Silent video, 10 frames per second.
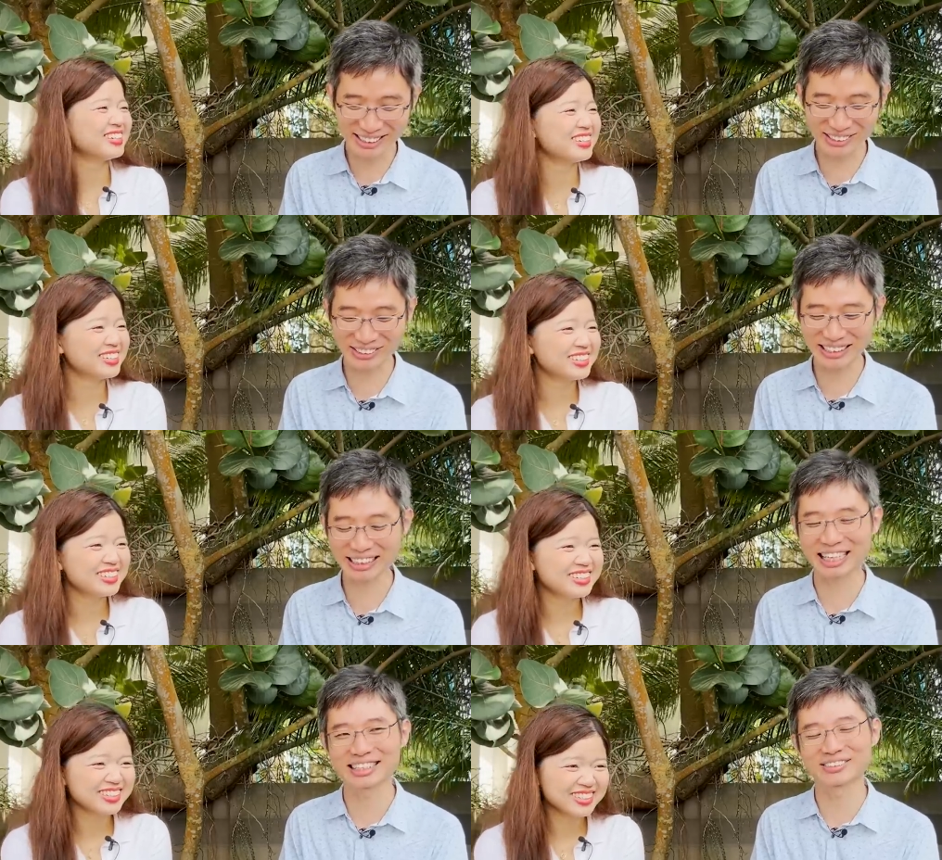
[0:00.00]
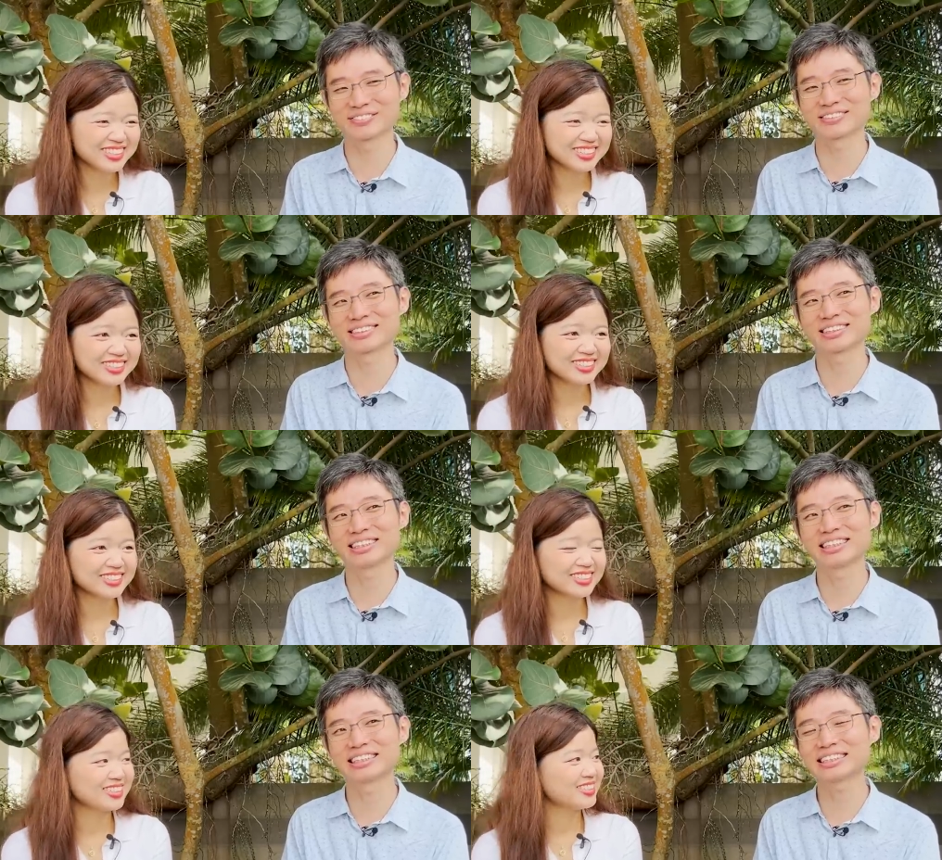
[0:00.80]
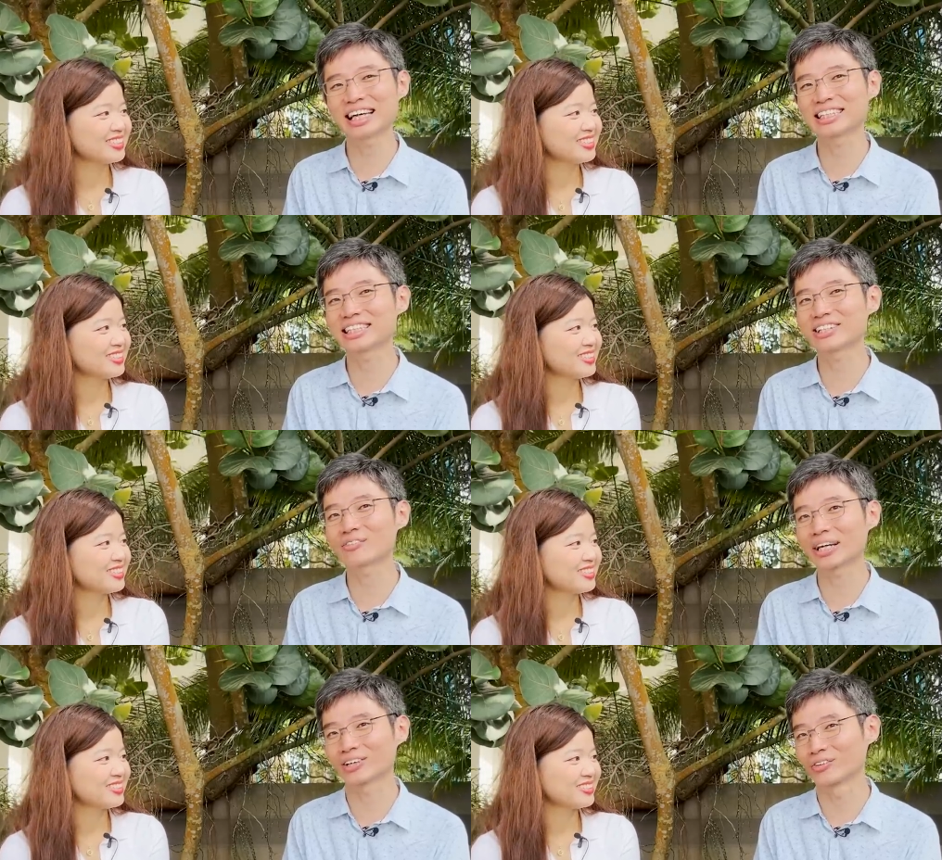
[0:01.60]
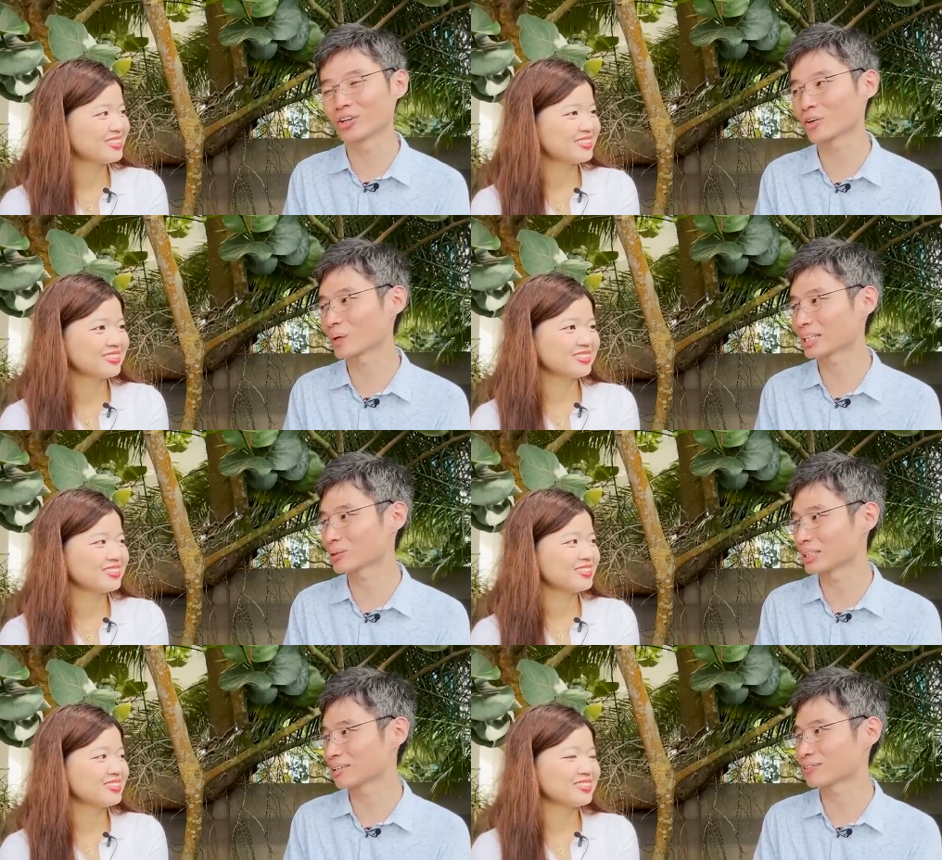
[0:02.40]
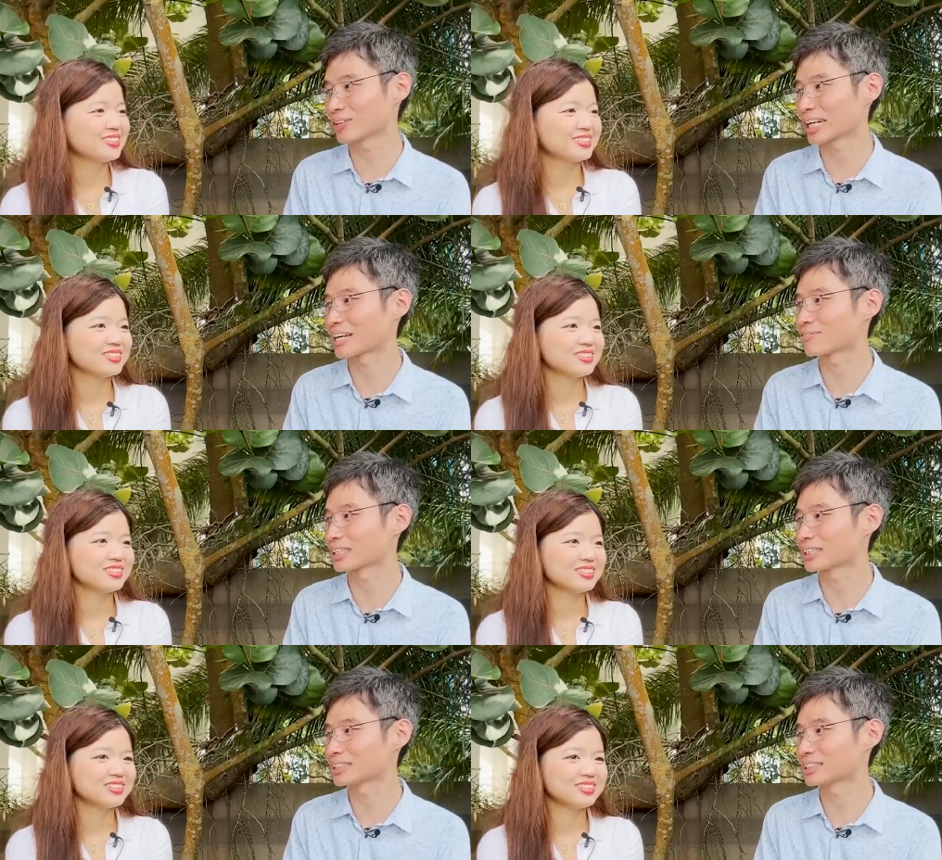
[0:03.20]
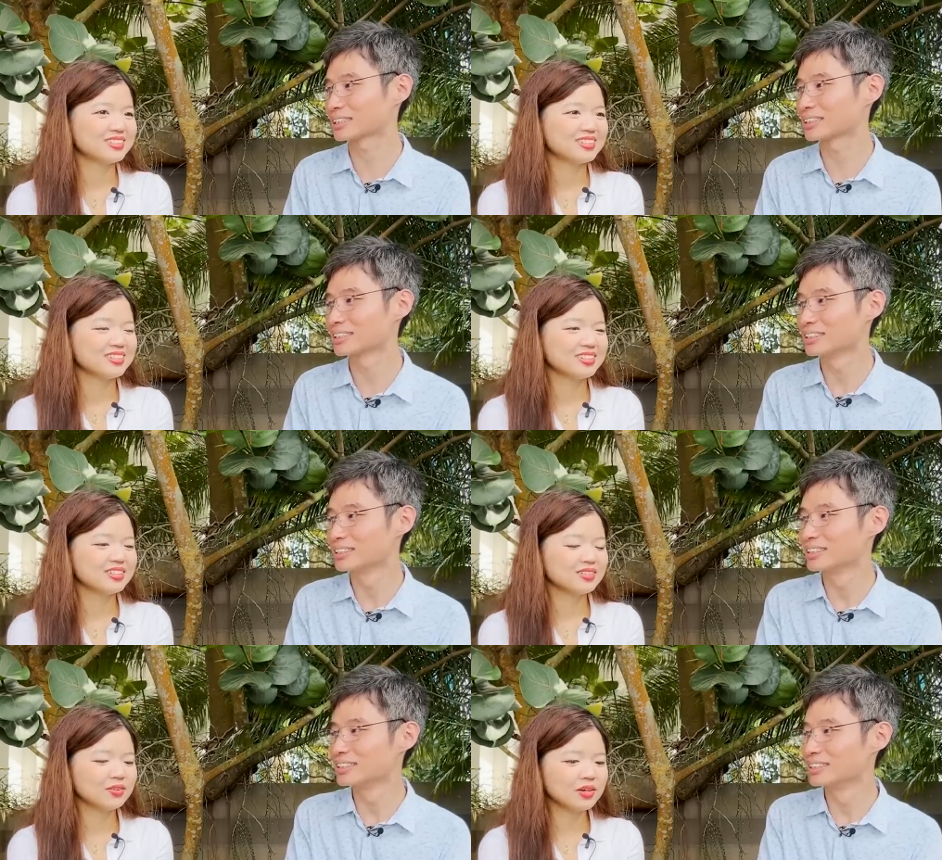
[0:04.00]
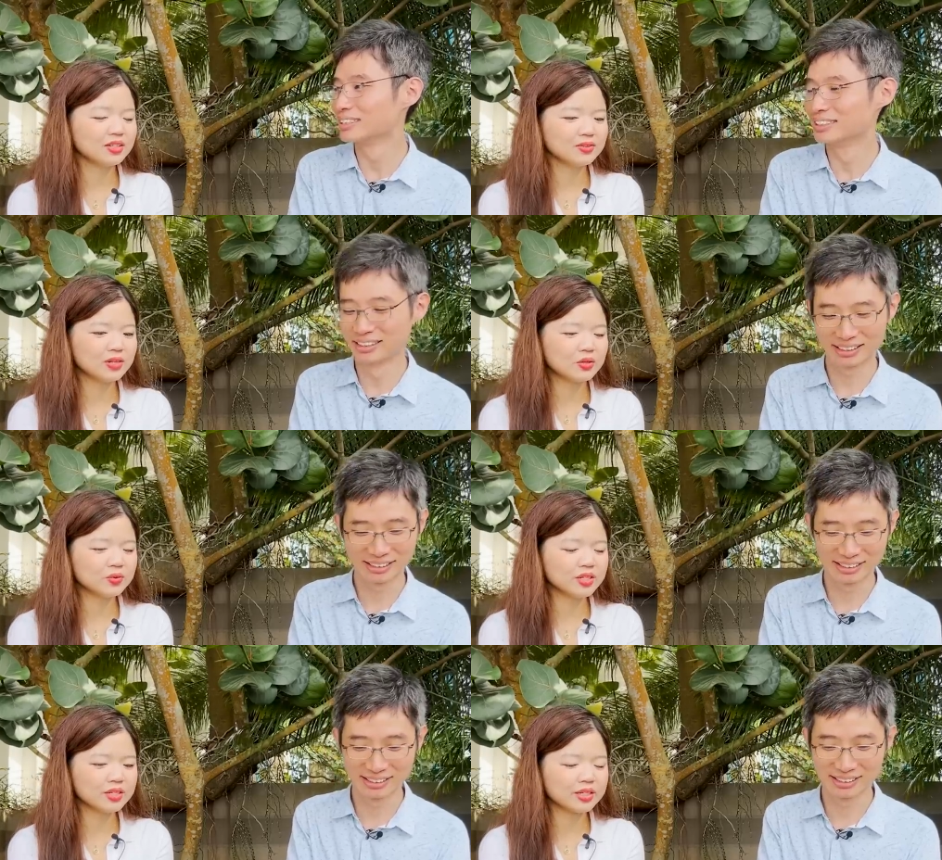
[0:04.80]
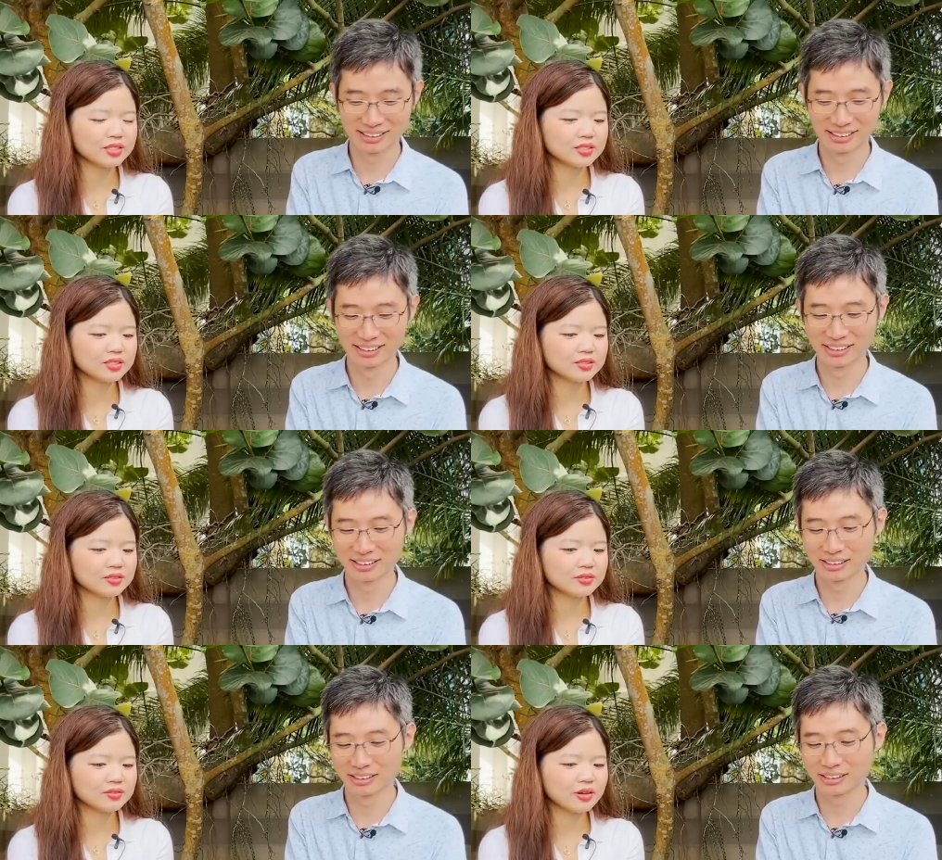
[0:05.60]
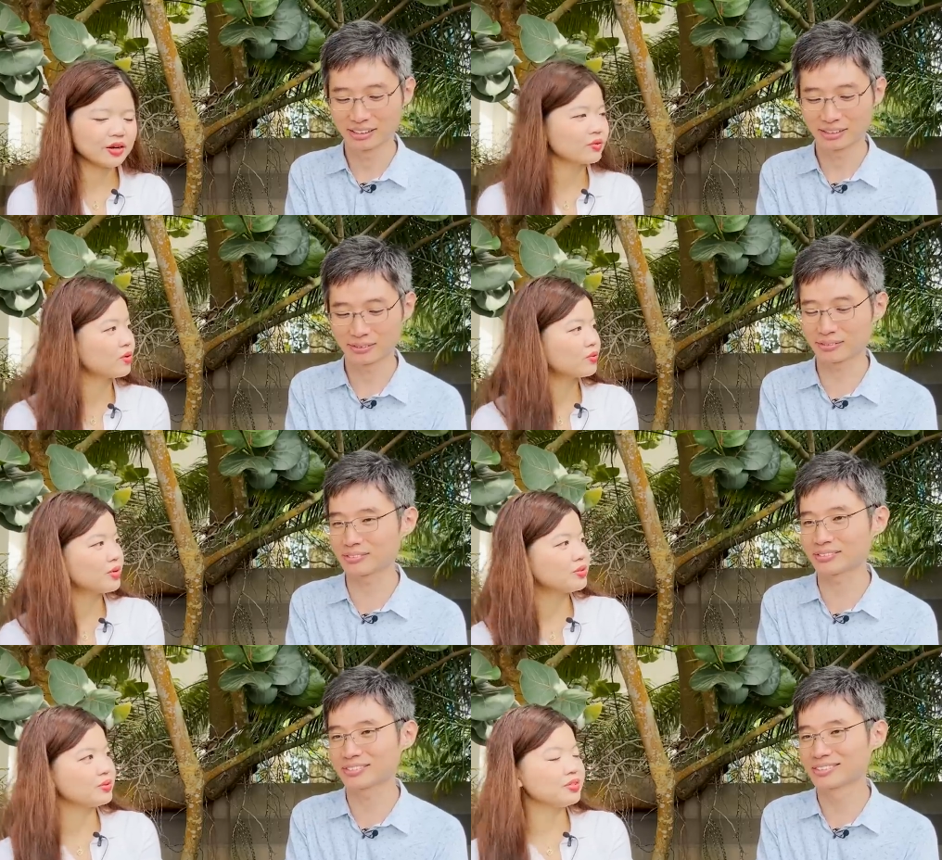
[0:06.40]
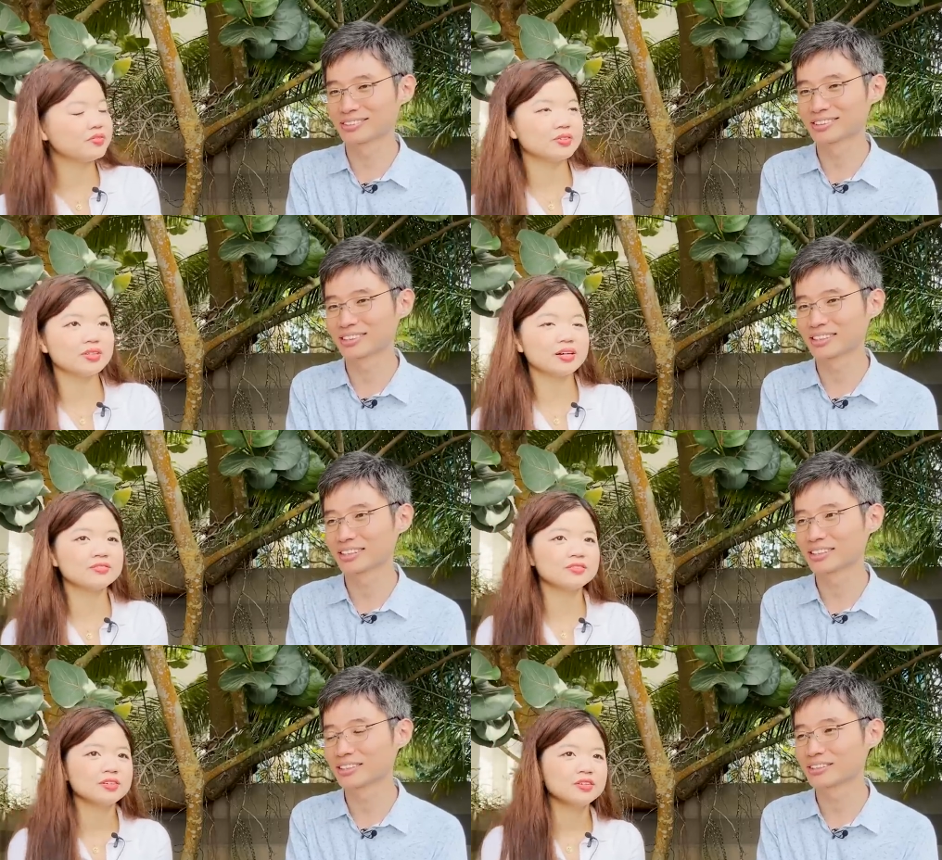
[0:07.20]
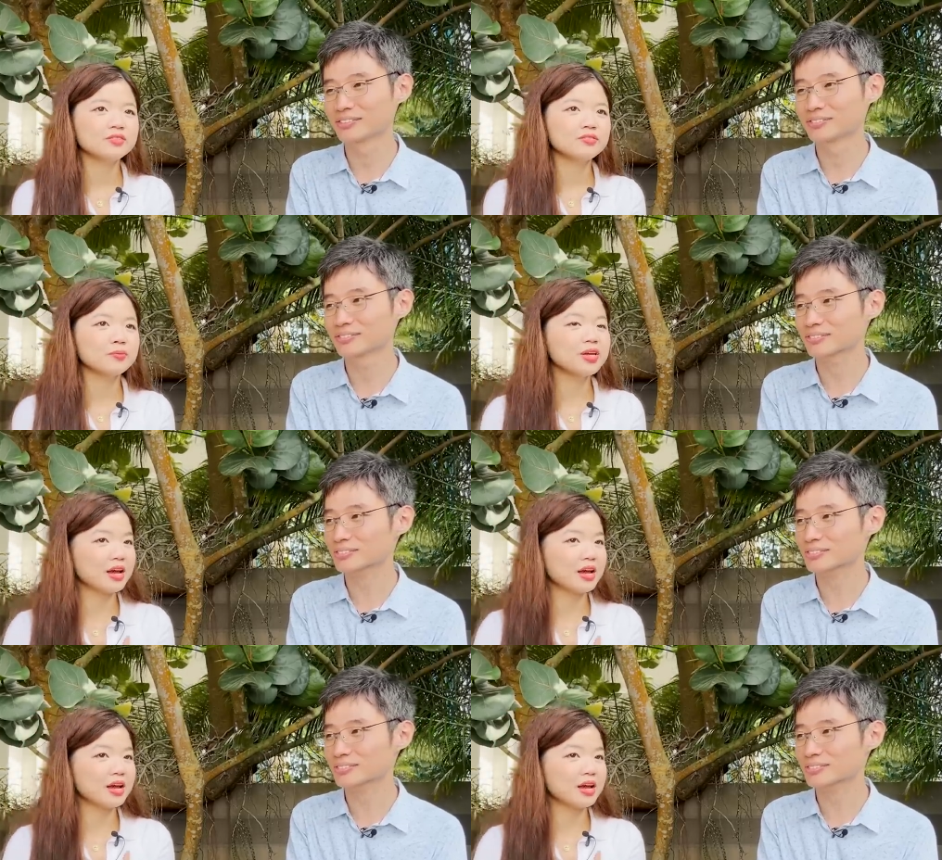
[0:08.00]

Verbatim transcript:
Speaker 1: so do you think like, is there any right or wrong way to live your life? Uh?
Speaker 2: Well, I think I don't think there is a right or wrong way to live your life. For me,